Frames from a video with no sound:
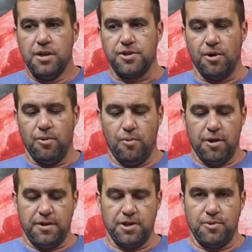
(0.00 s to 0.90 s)
So
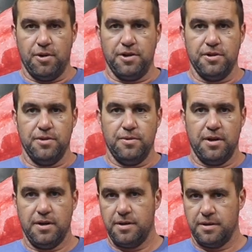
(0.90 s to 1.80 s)
one of the things you wanna do,
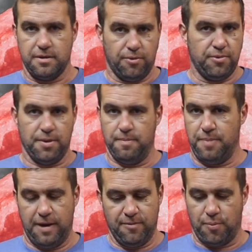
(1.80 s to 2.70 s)
go through the
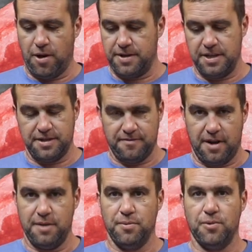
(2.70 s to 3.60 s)
painful process of
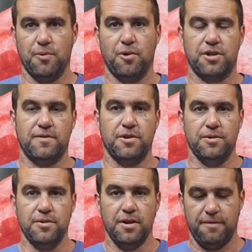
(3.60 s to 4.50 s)
find a boot that works for
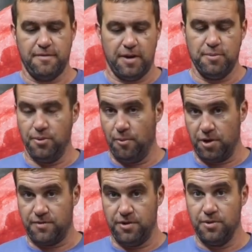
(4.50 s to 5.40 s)
you. If you find a boot that
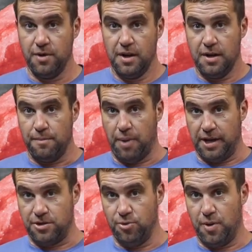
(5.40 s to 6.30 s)
works for you,
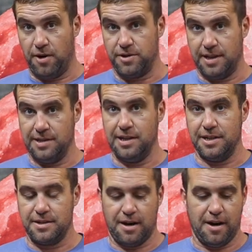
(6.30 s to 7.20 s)
buy two pairs at
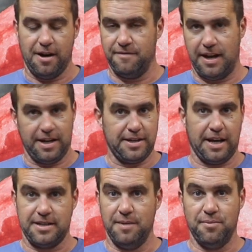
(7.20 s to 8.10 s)
least, all right, of that
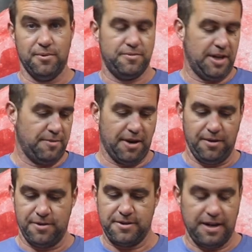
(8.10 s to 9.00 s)
exact same boot, same
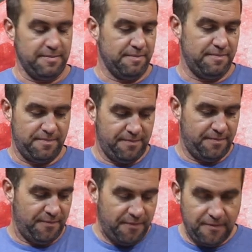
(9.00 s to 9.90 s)
color, same
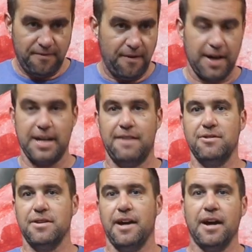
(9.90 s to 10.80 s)
fucking
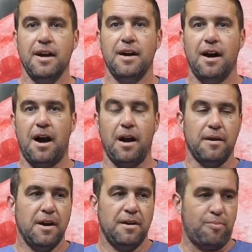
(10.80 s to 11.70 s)
everything. All
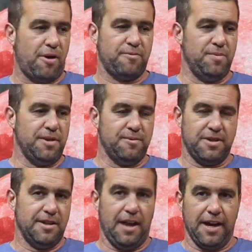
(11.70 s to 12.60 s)
right, preferably
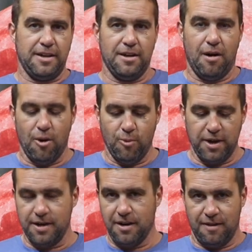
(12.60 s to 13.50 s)
within like you know a
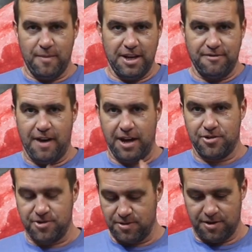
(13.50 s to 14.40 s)
week of
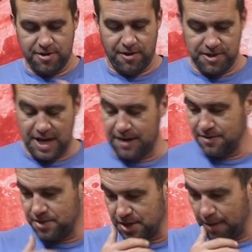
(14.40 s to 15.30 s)
manufacture, so that it's all exactly
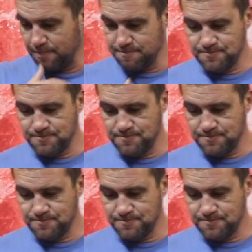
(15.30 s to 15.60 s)
the same.